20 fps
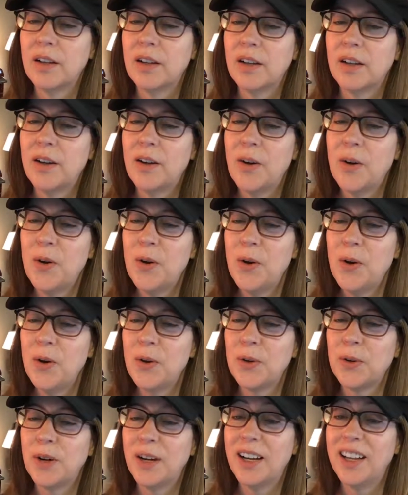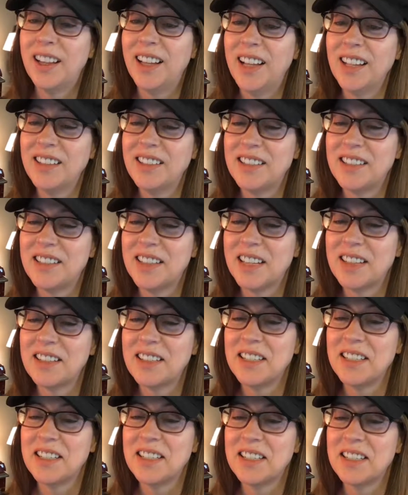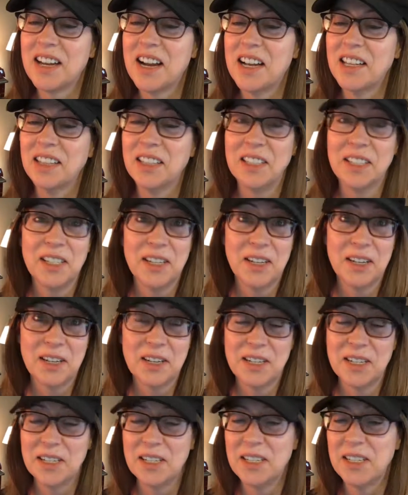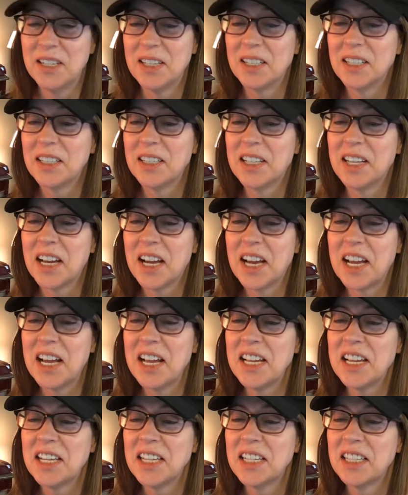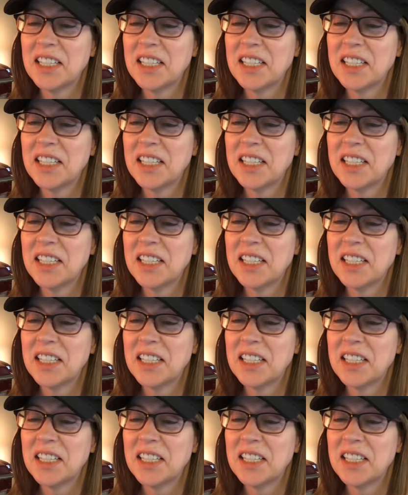Oh, I like the sexy Scotland Yard guy.